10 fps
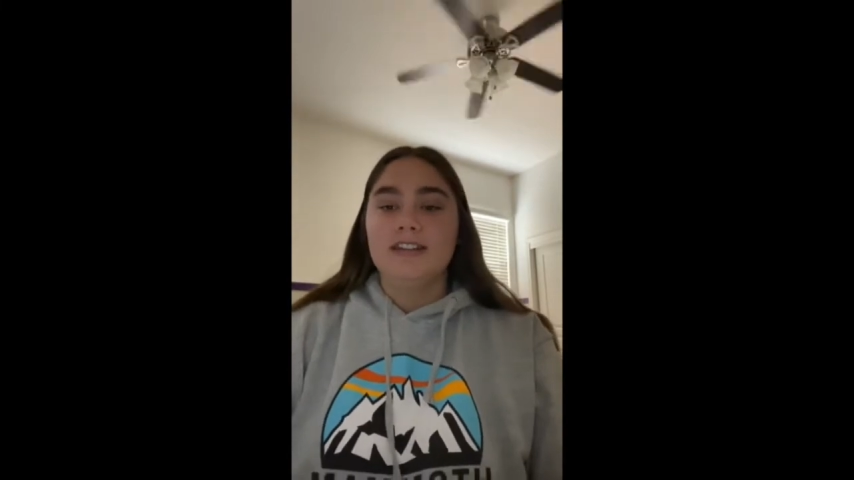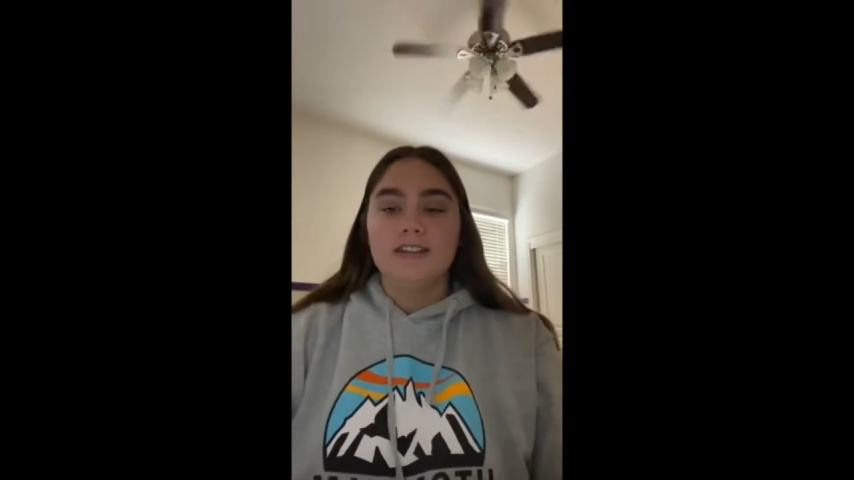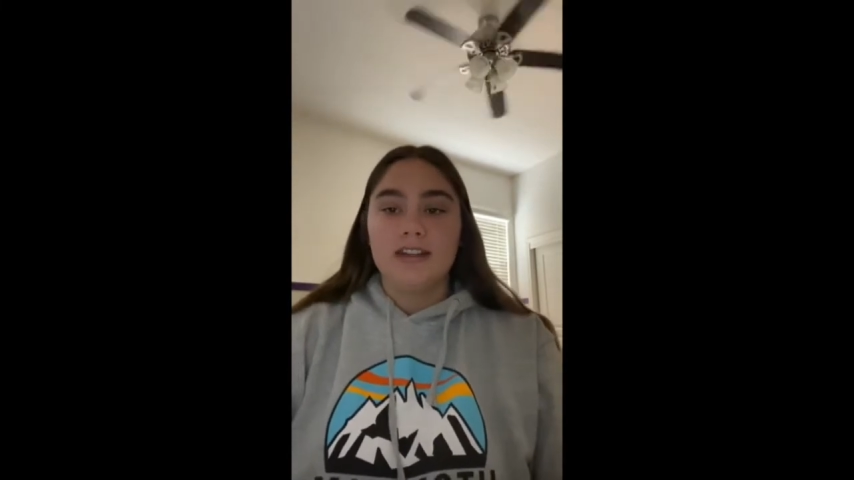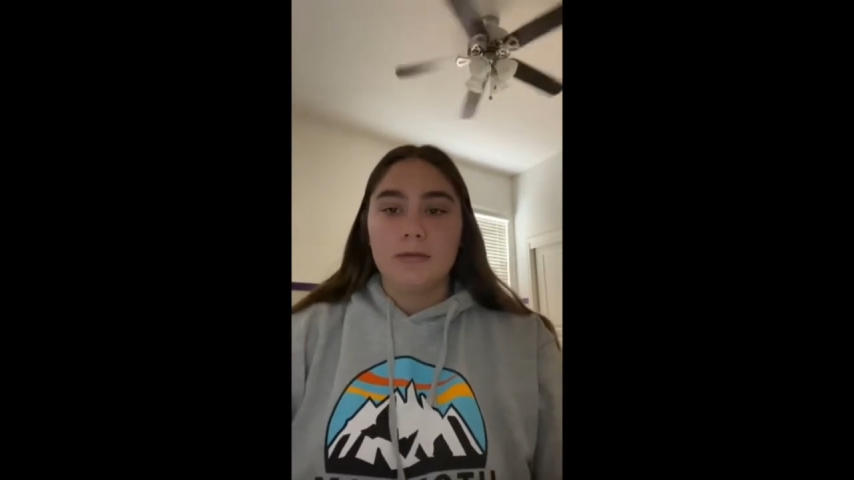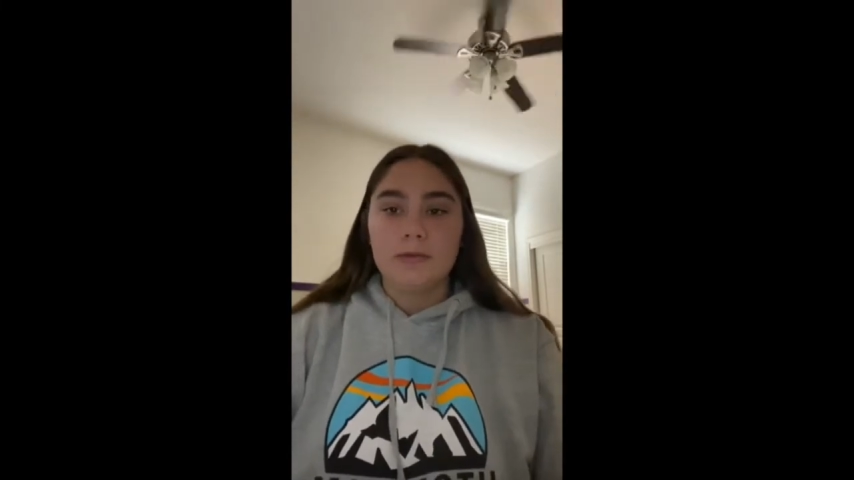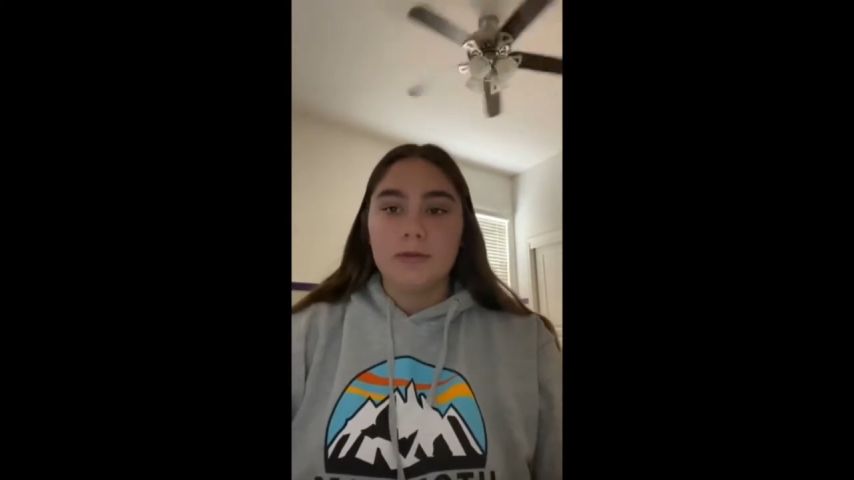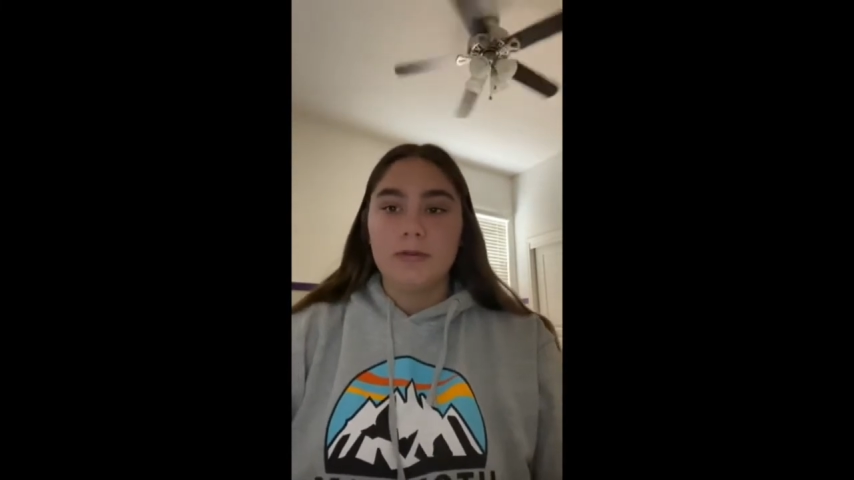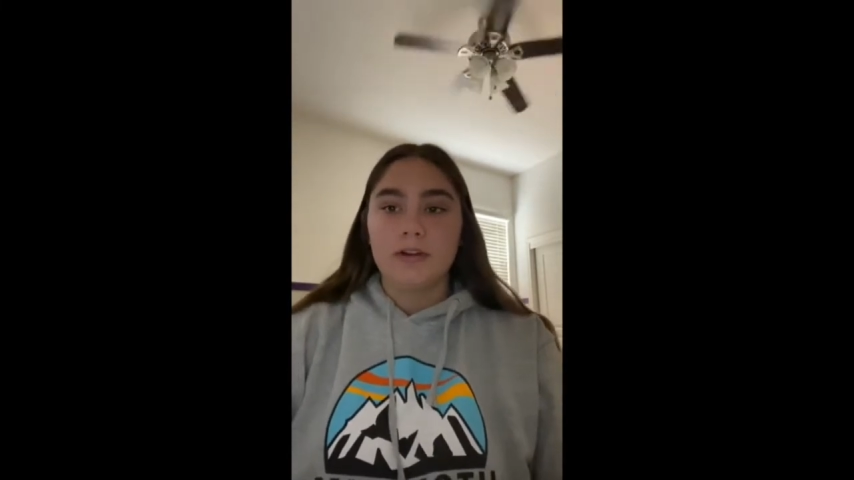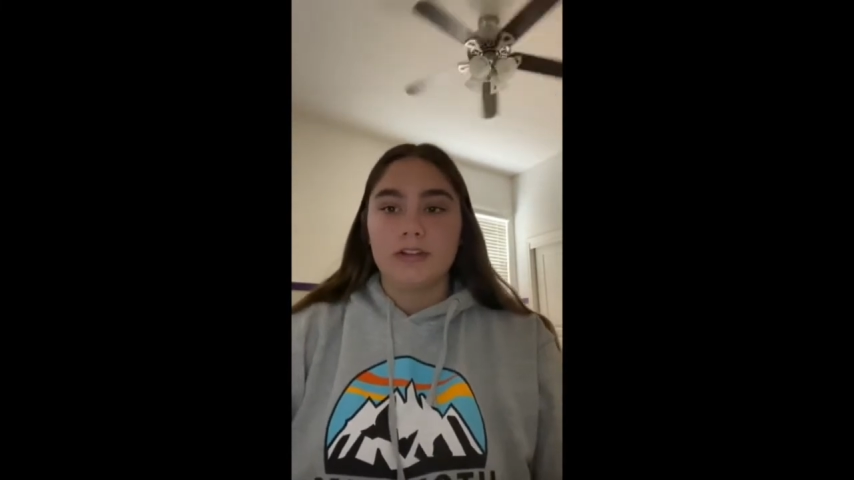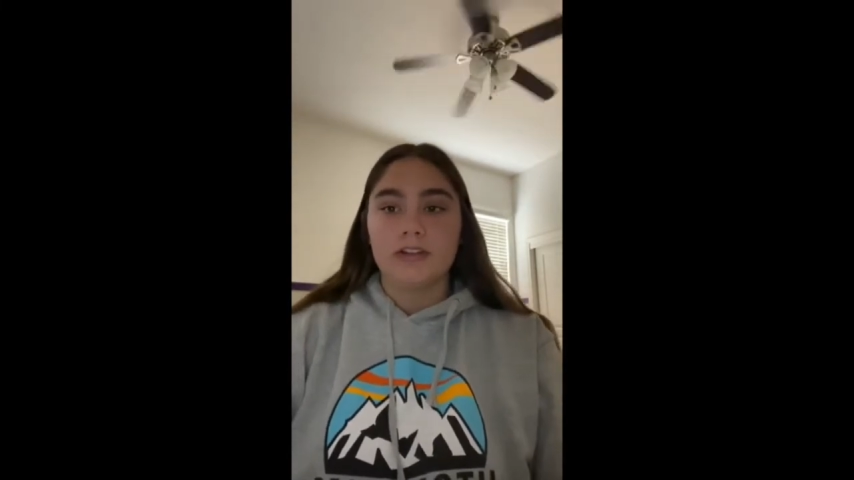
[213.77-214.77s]
This helps me
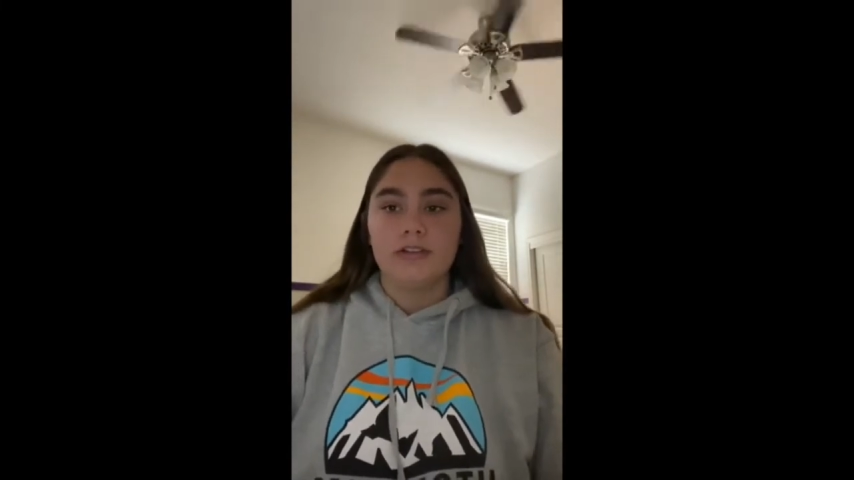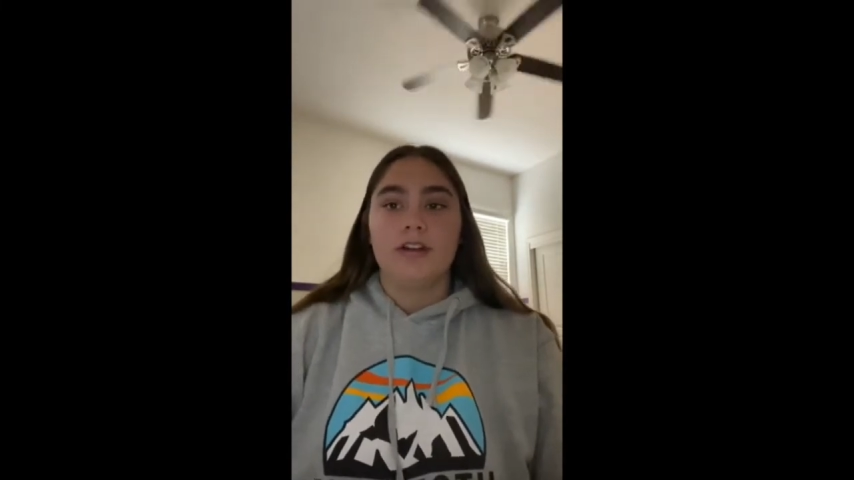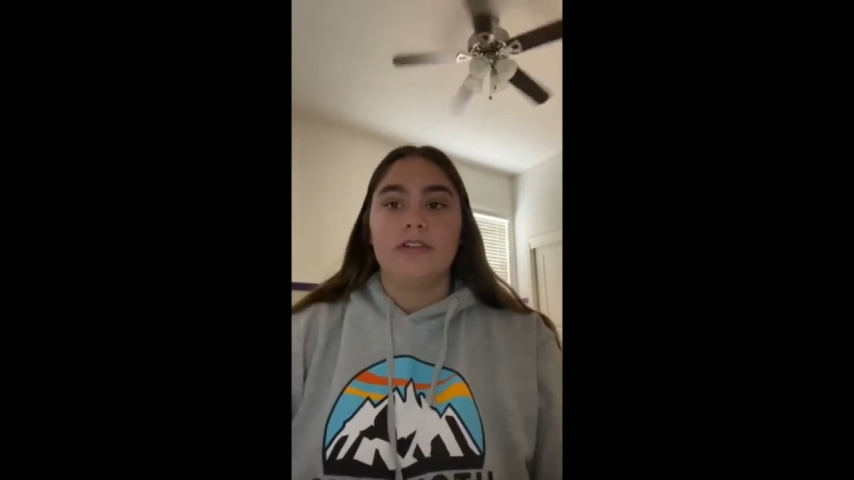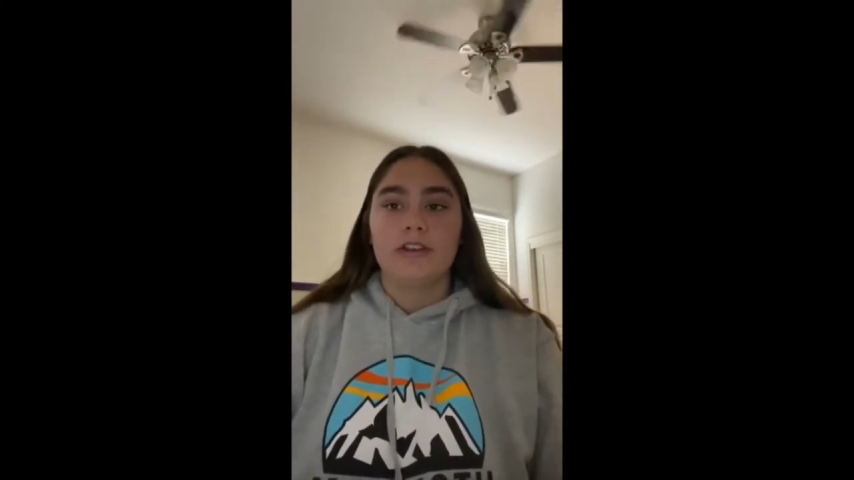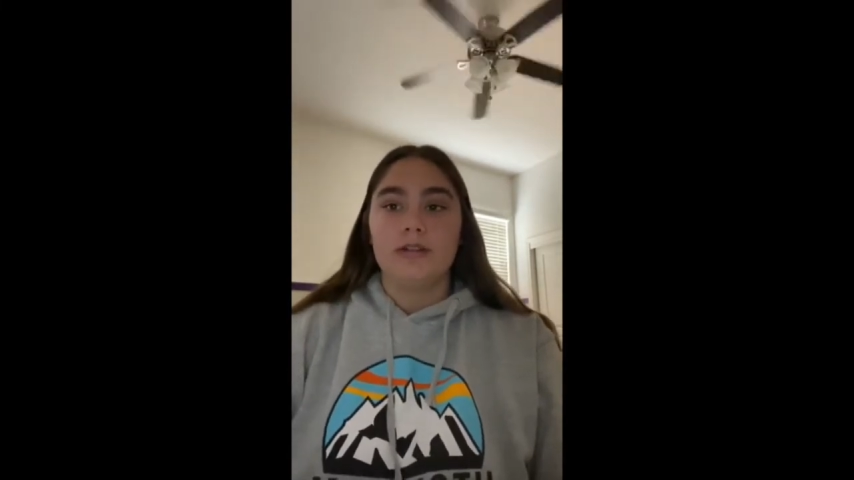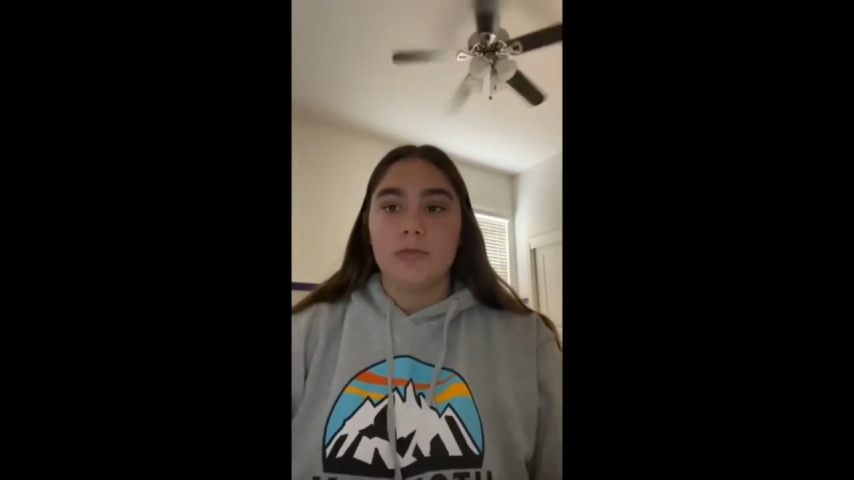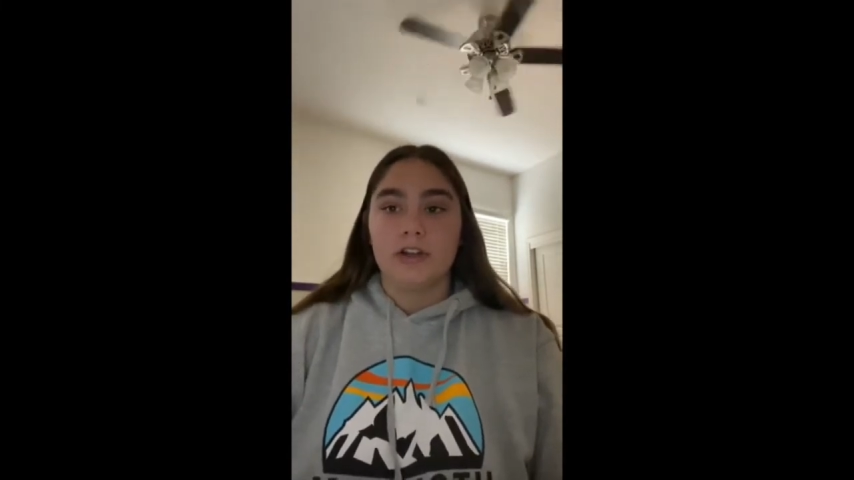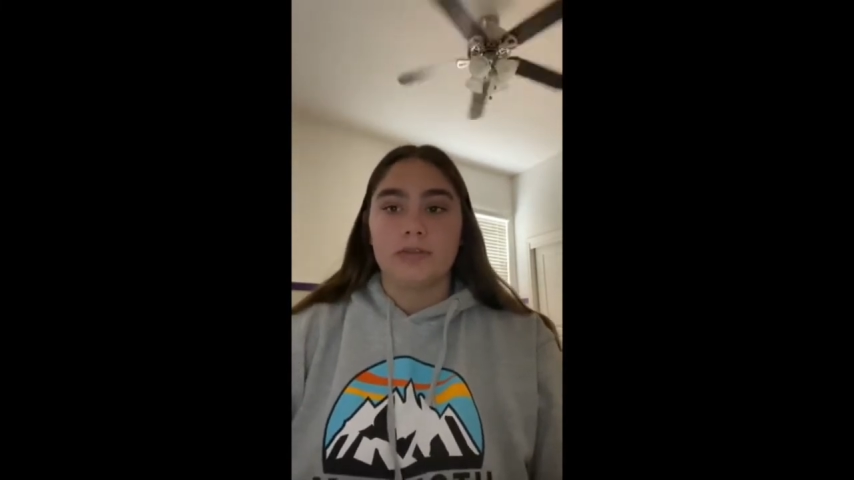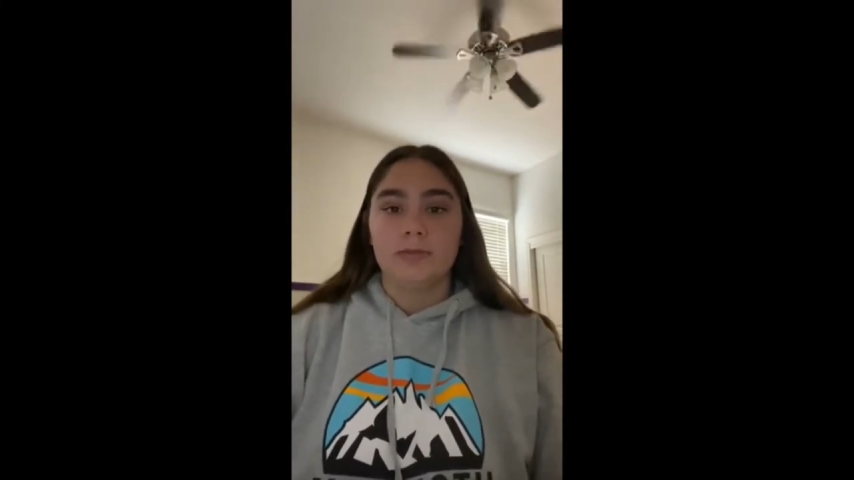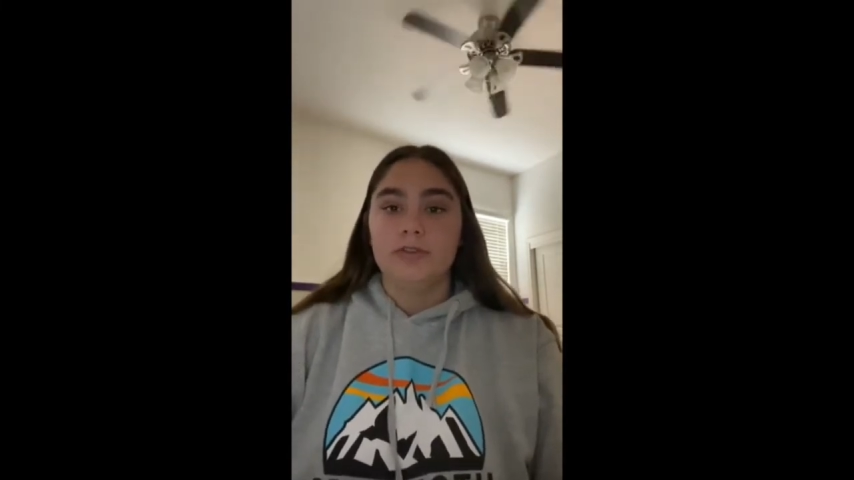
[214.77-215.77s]
want to do everything
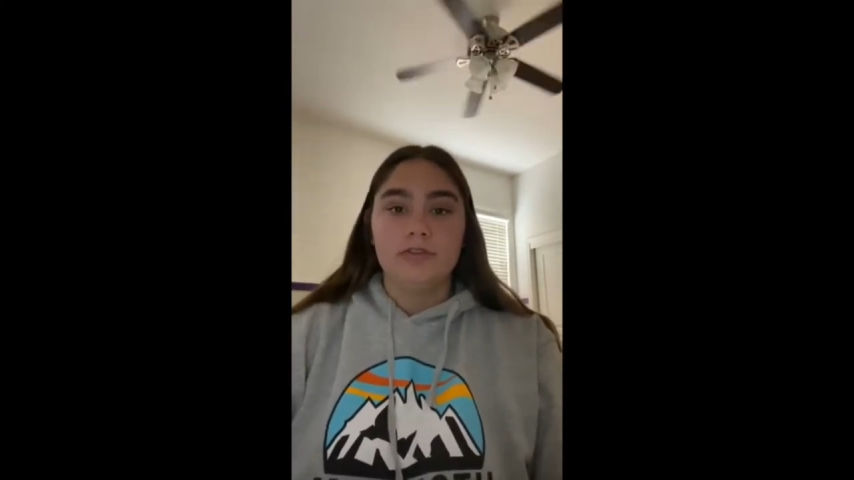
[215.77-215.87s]
possible